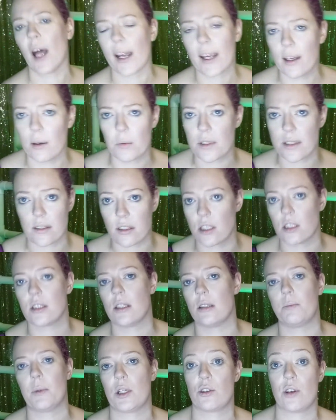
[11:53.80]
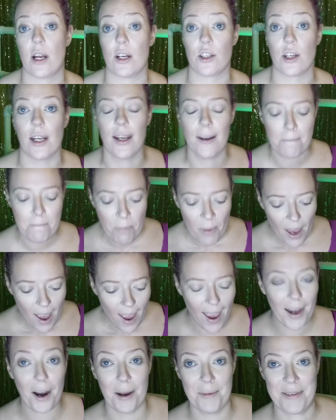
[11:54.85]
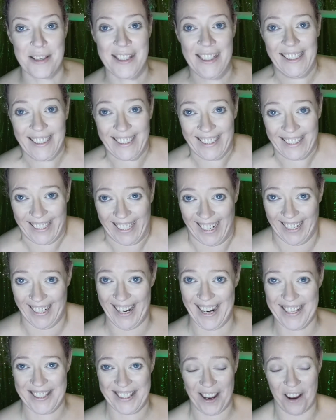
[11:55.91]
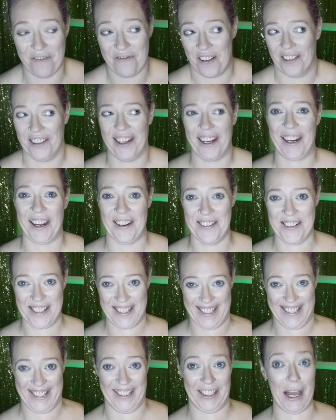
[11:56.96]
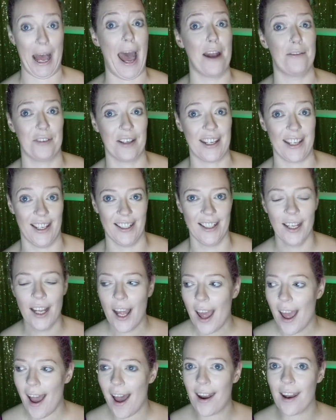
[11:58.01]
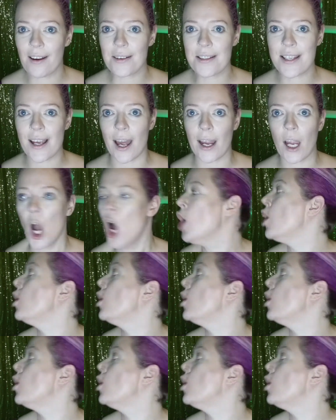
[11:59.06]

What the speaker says: like it was just this big tragedy. And I'm sitting there, so I felt like I was this little advocate. And I was like,